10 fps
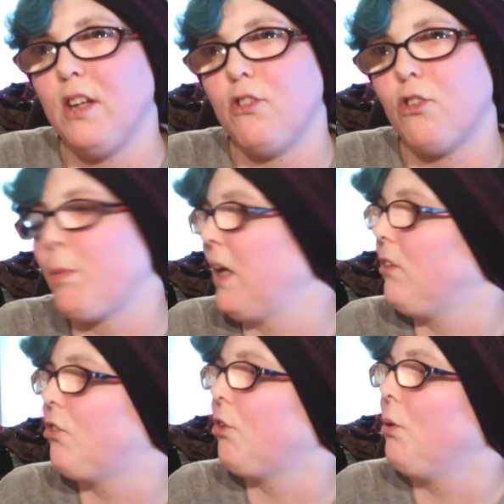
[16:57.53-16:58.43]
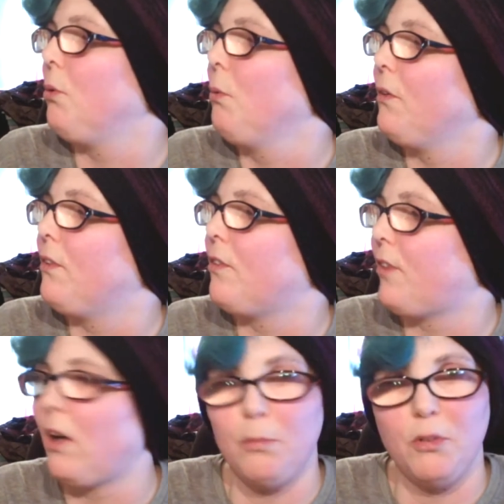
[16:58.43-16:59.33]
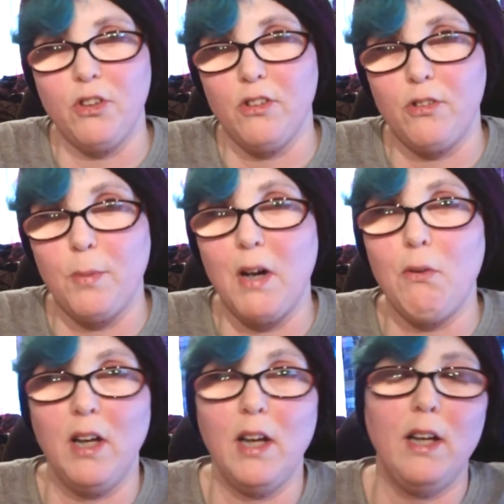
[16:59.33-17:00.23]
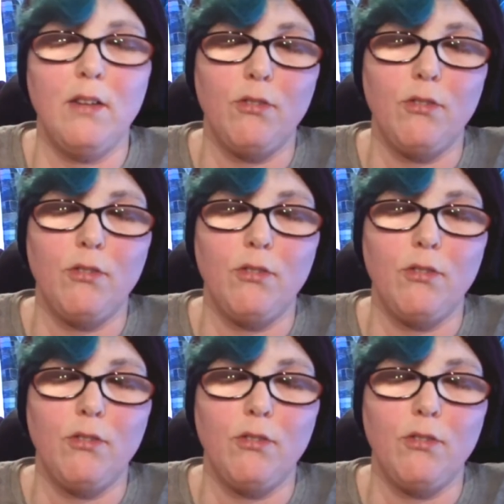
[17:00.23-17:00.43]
and speak to the pharmacist about it,